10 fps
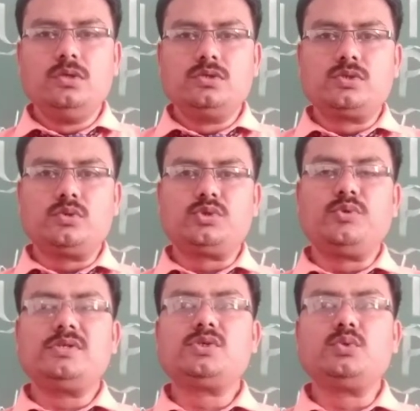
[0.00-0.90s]
So
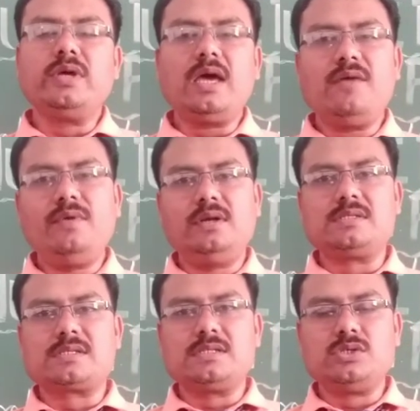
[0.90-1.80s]
students, today I will
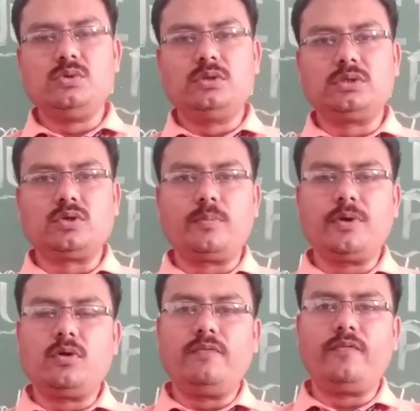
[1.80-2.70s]
discuss you on the
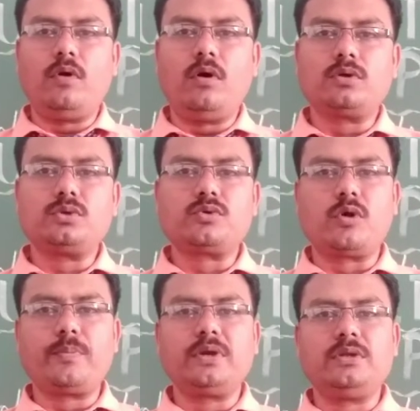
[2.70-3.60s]
topic of
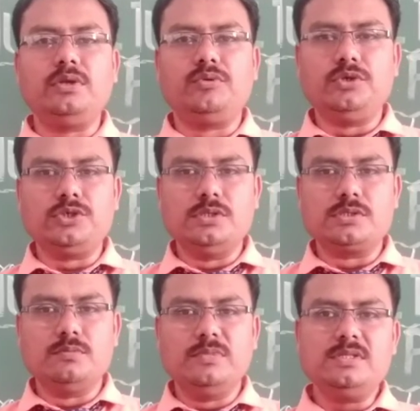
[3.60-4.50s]
autotrophic nutrition,
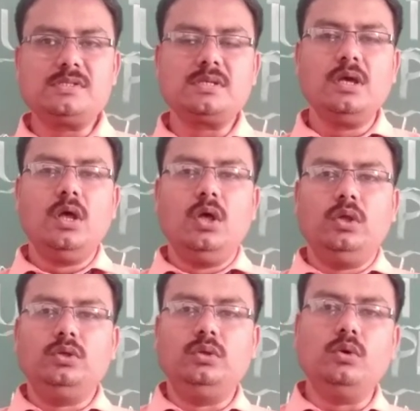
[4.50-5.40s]
means
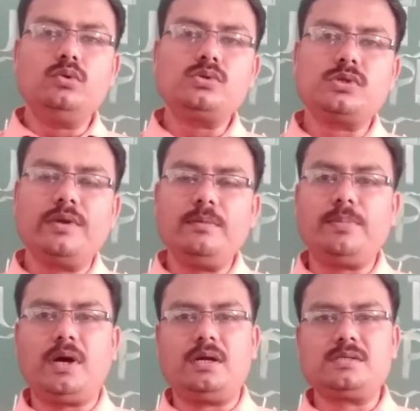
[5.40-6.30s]
those
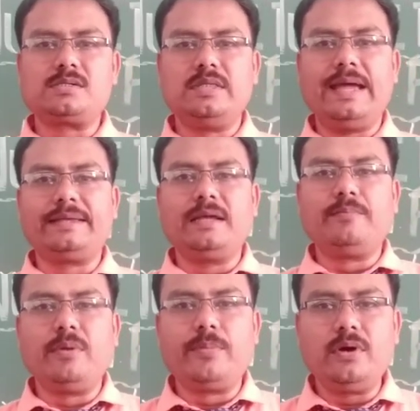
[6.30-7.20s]
green plants that
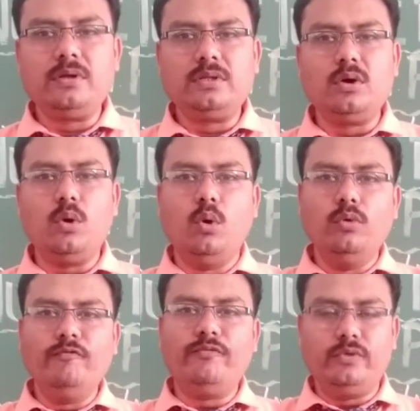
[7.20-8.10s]
can prepare their
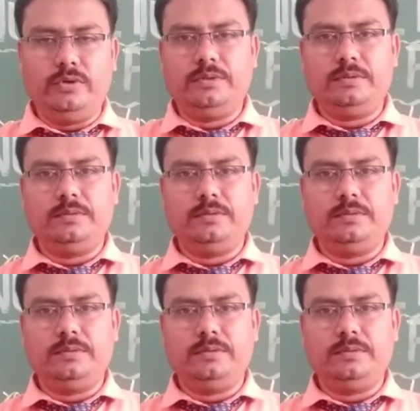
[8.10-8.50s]
own food